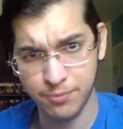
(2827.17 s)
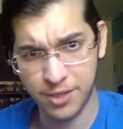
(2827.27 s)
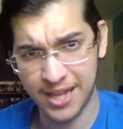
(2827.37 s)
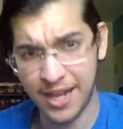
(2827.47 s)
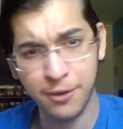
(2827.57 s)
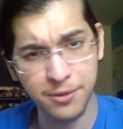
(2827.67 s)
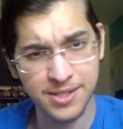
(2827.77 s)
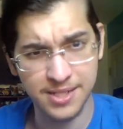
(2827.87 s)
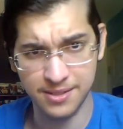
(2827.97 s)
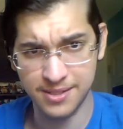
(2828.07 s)

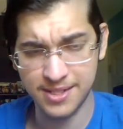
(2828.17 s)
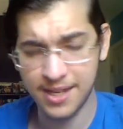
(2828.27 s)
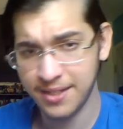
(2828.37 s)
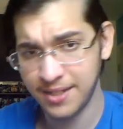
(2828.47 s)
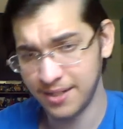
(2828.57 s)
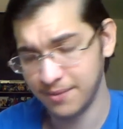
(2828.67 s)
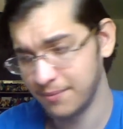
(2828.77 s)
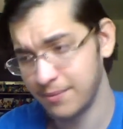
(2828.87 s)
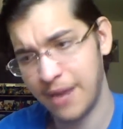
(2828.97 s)
clouds and sun and